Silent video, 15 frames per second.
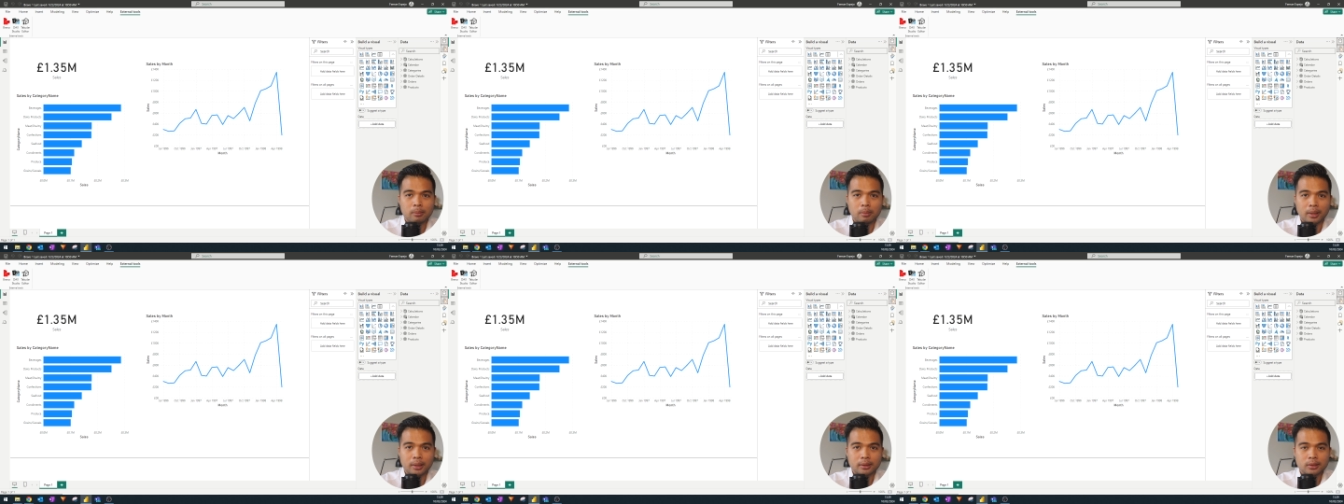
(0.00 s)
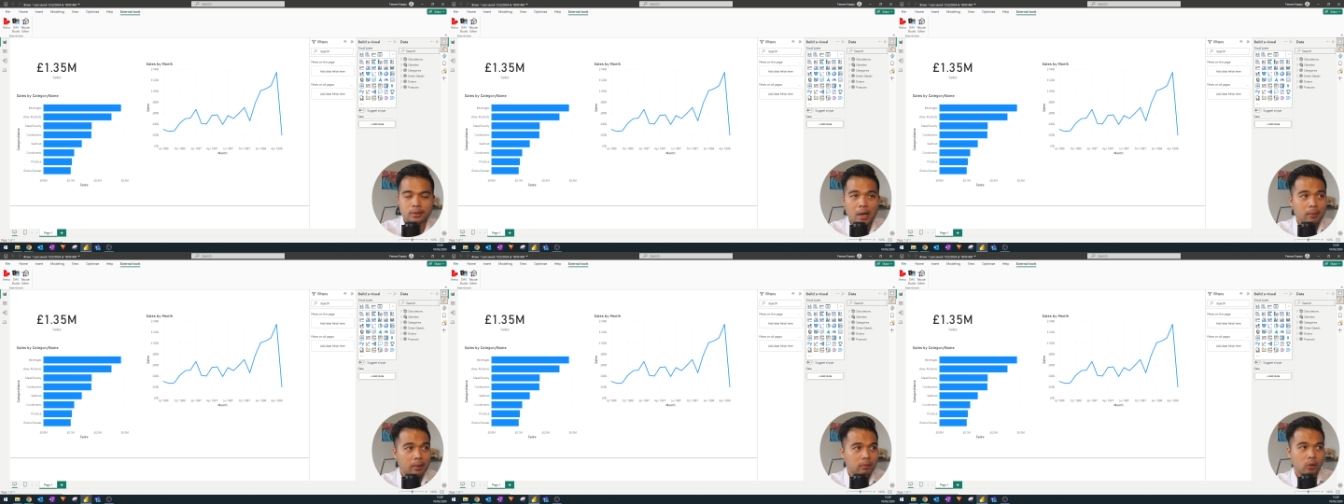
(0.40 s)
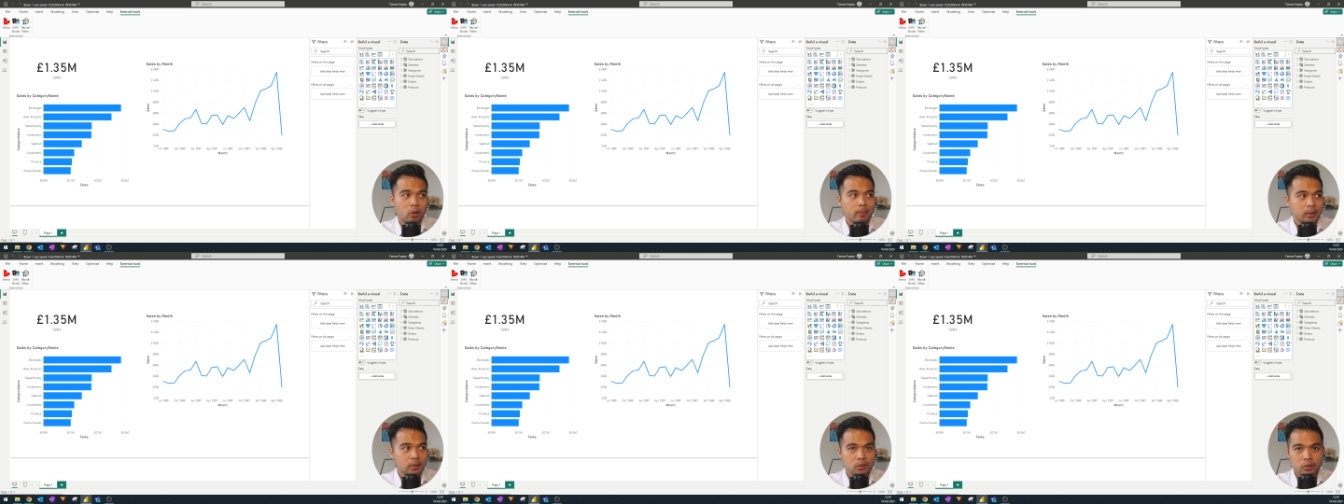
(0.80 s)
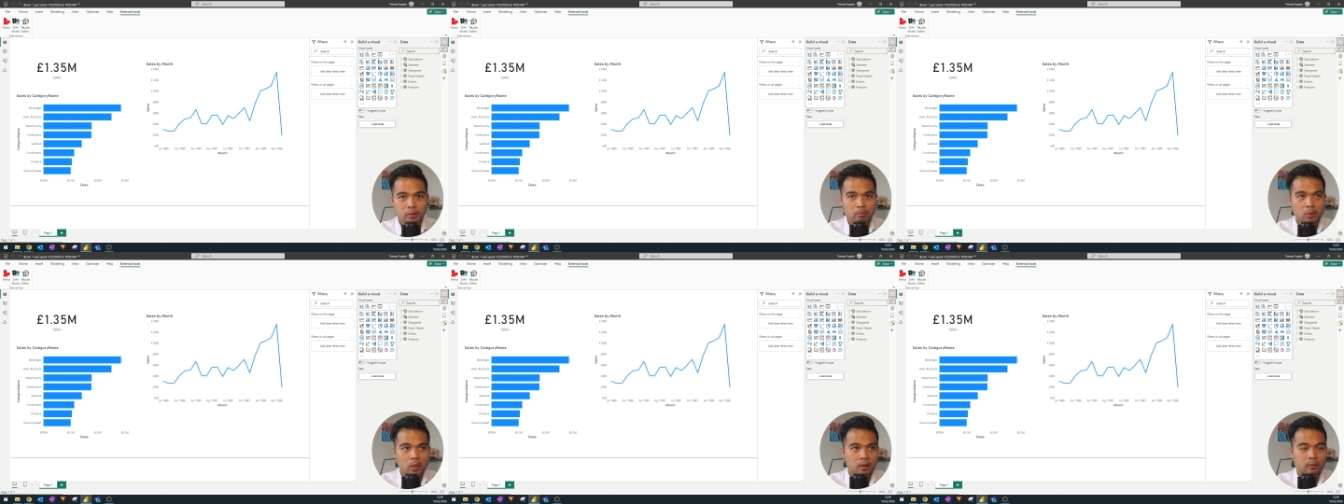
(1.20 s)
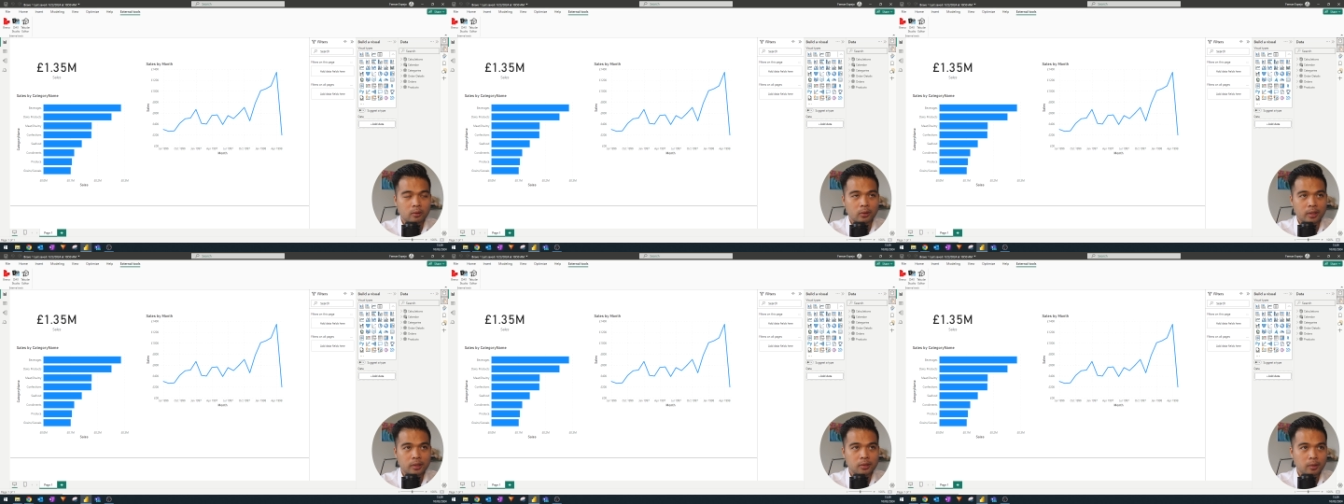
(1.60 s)
But how I recommend using
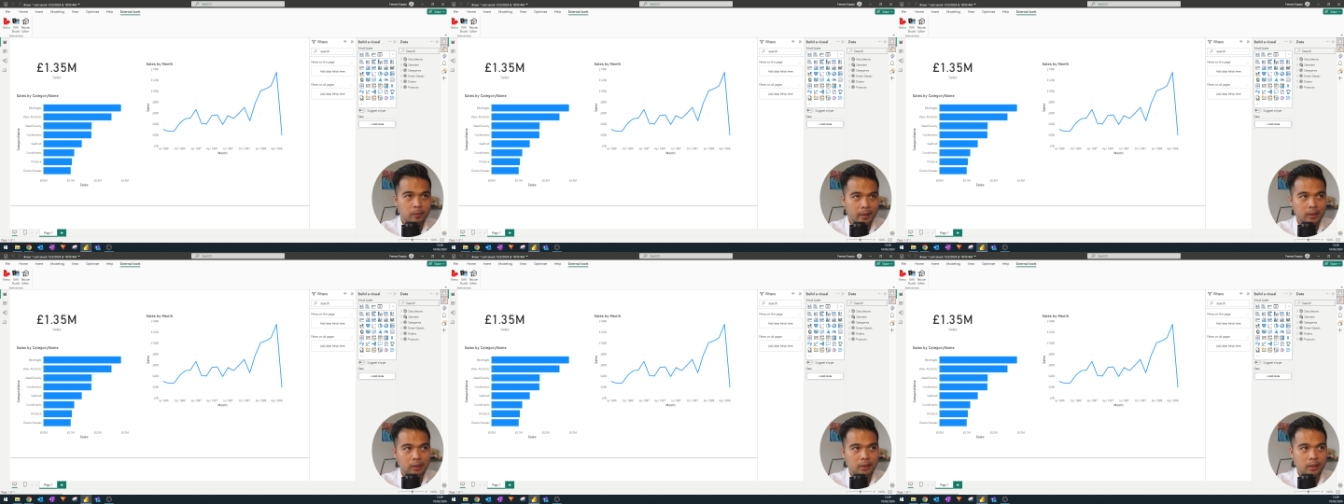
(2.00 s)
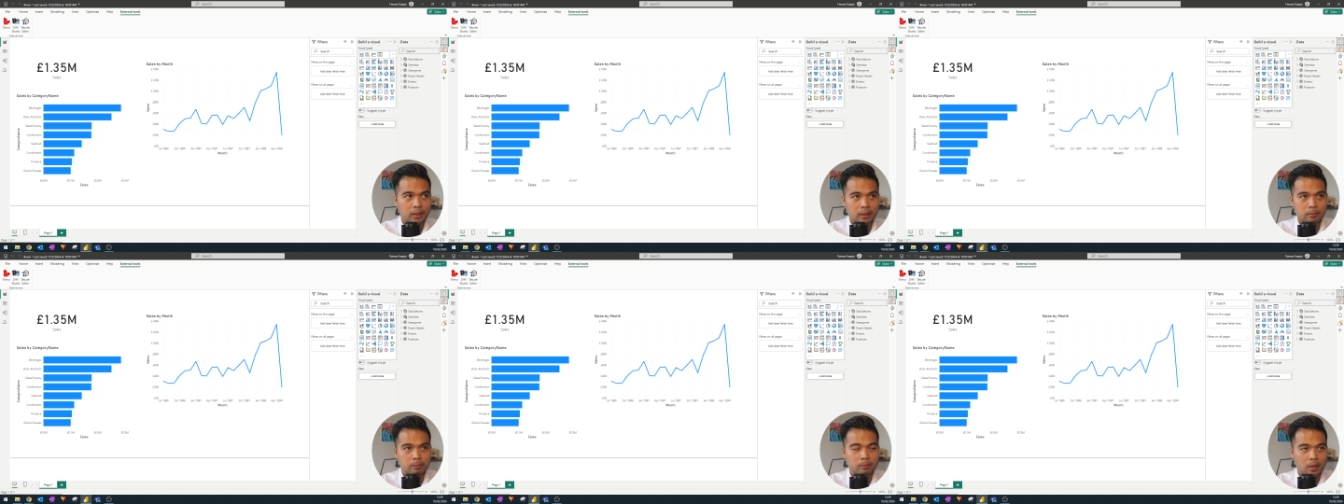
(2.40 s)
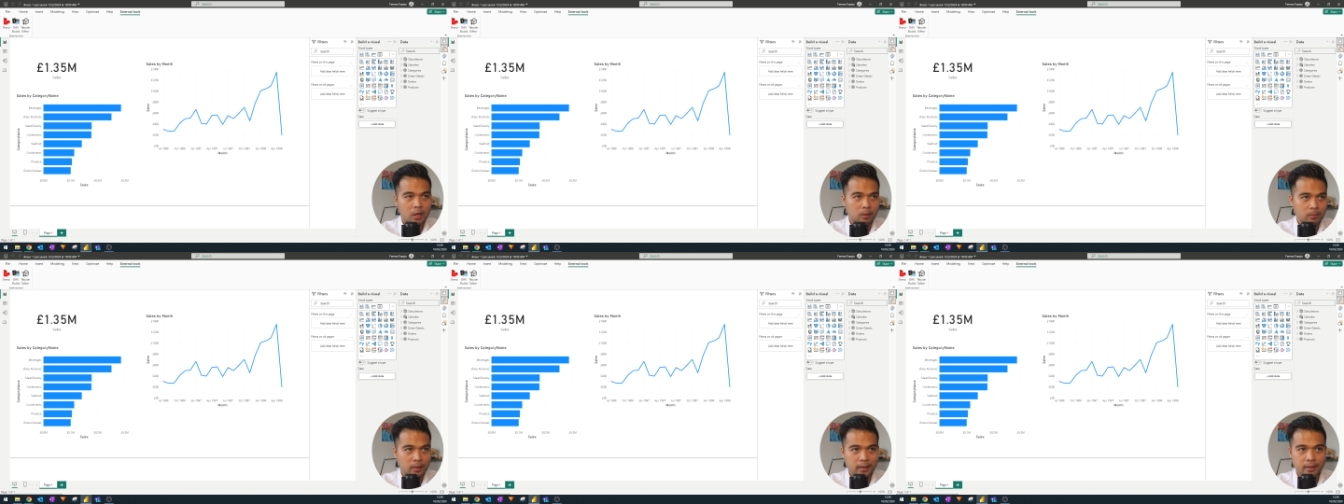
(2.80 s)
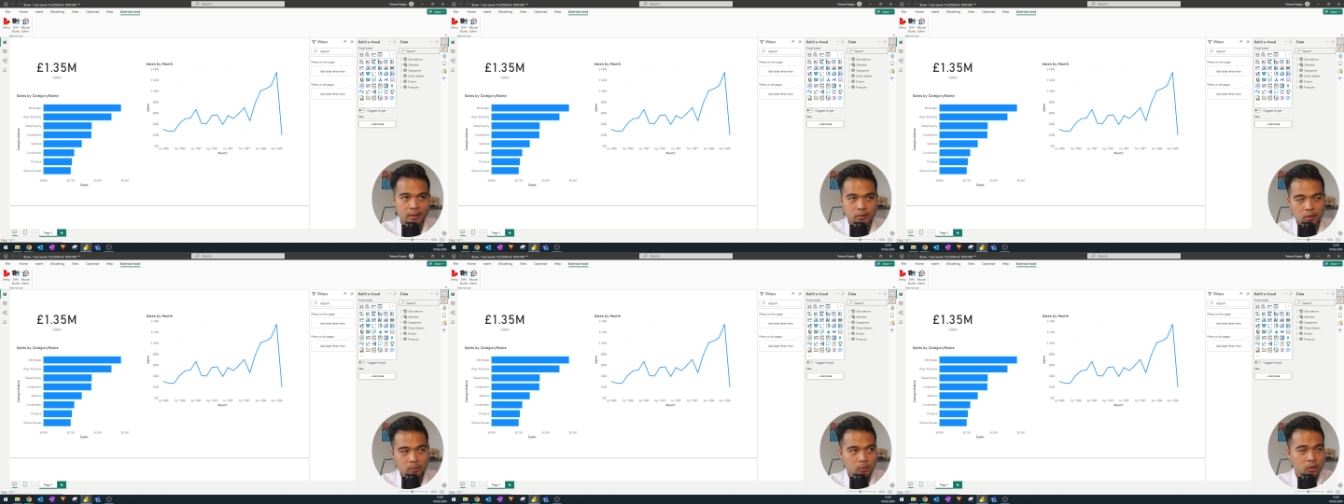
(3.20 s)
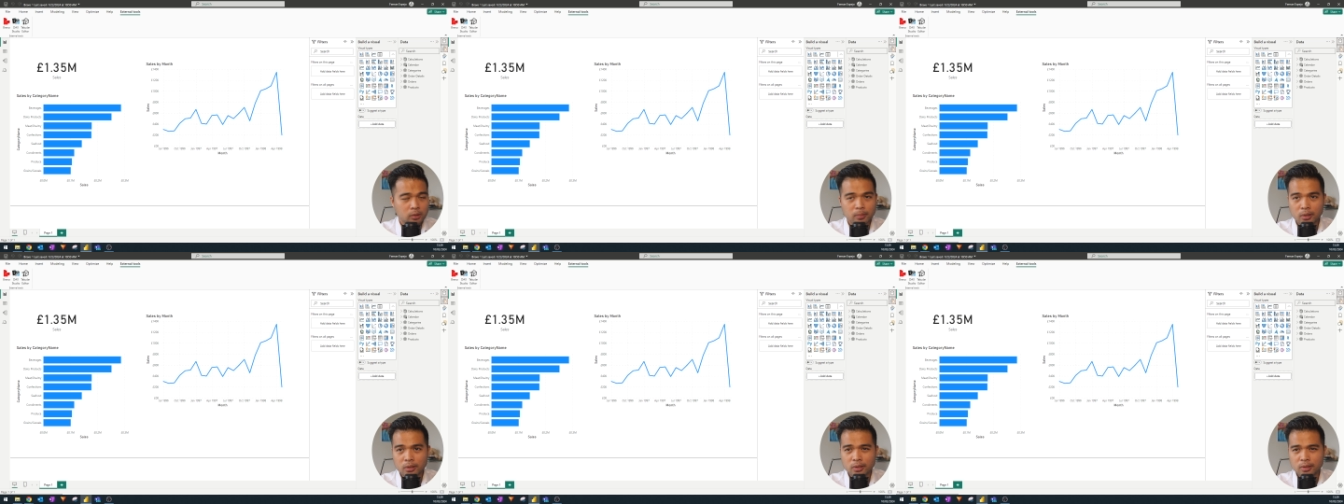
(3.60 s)
Bravo is directly in Power B I Desktop, just
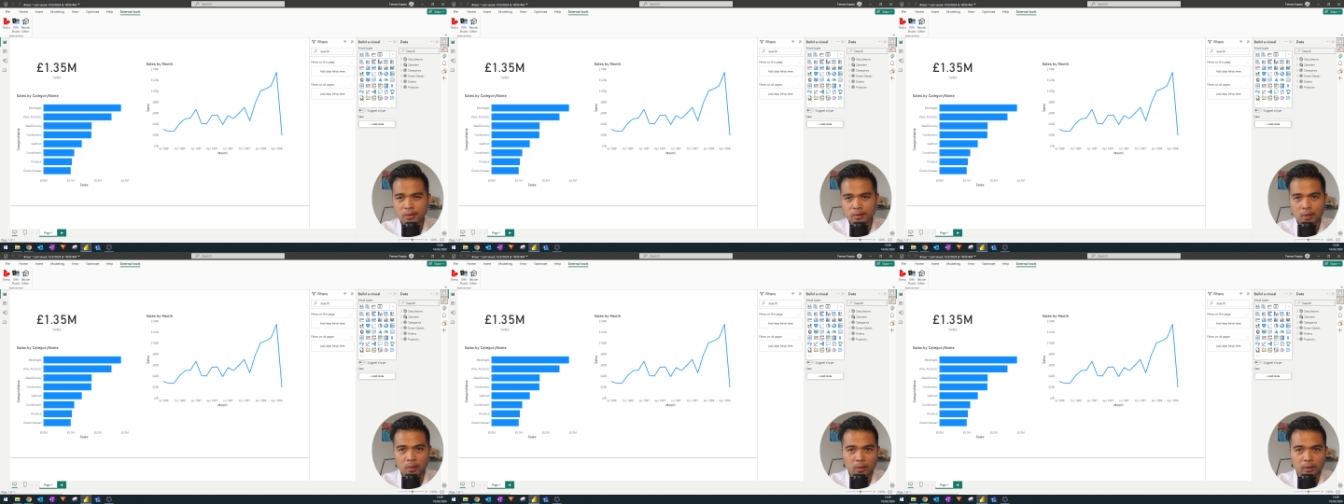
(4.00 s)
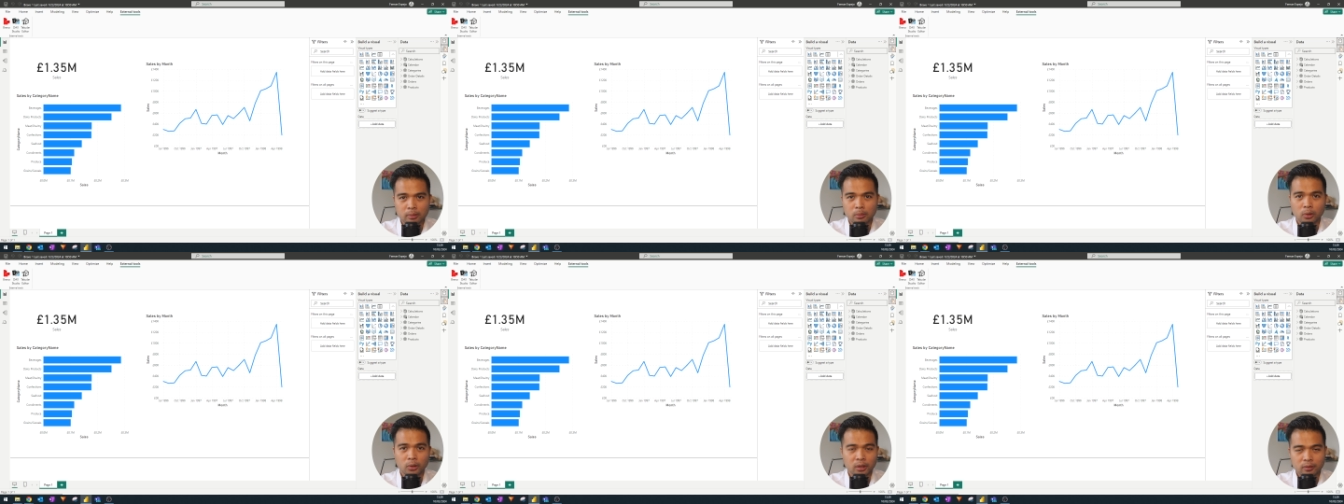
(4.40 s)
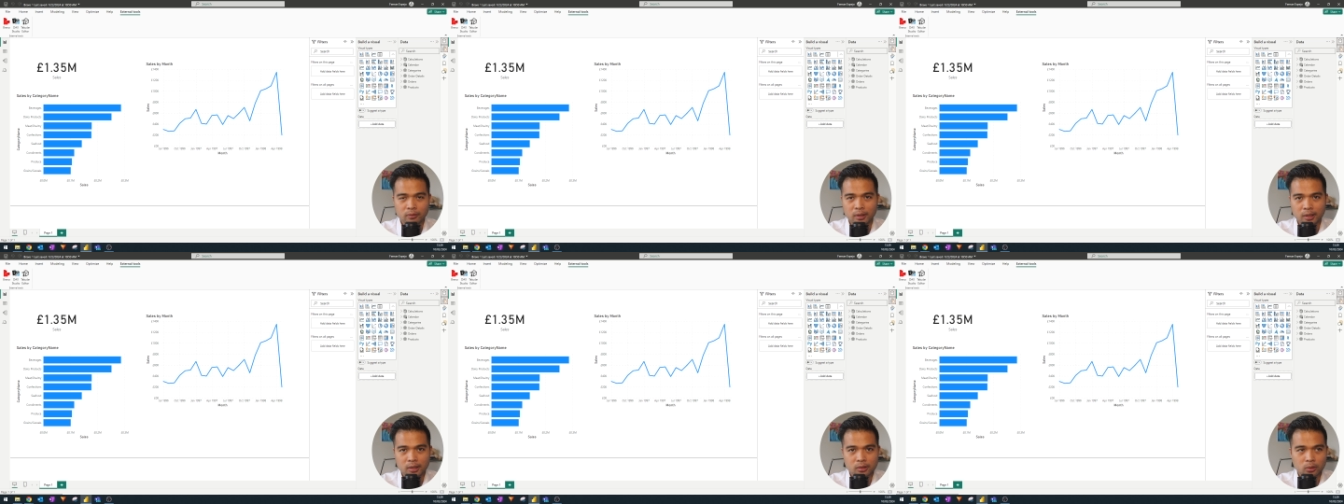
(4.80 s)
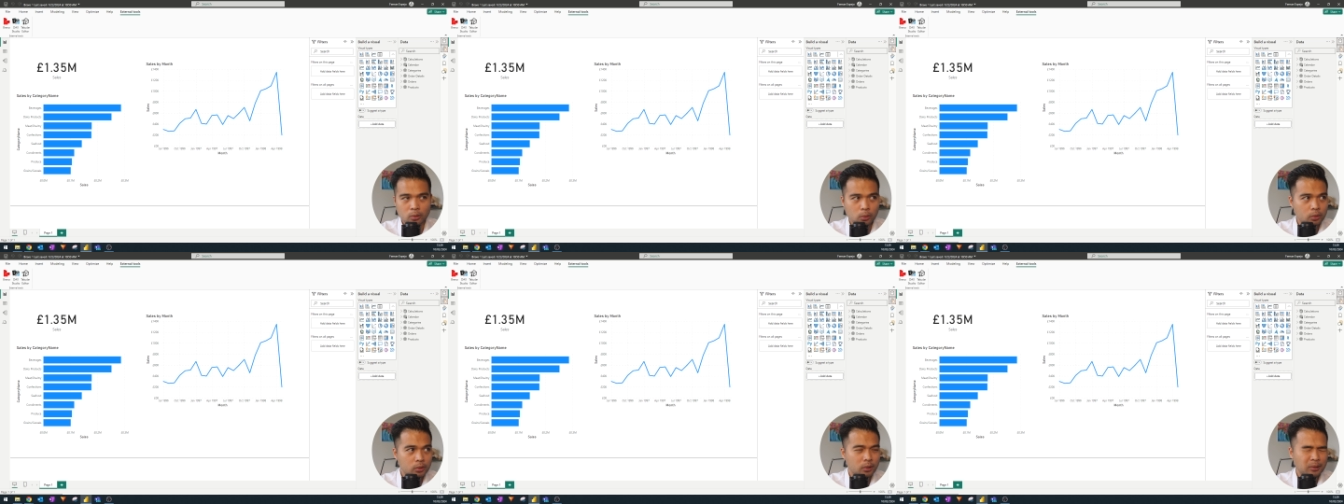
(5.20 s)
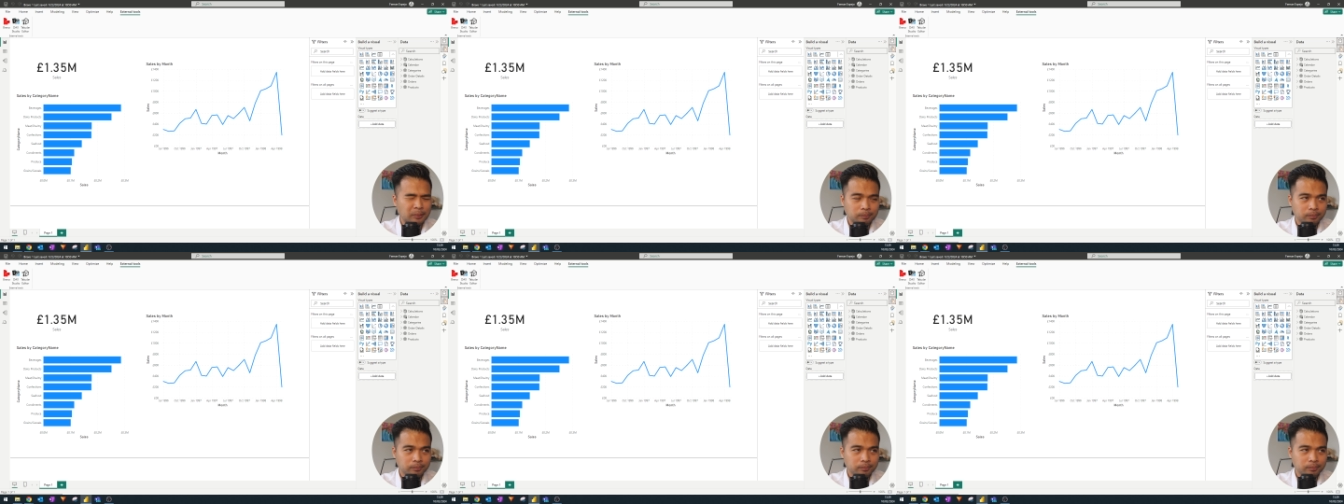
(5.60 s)
because it's a lot more convenient to do so.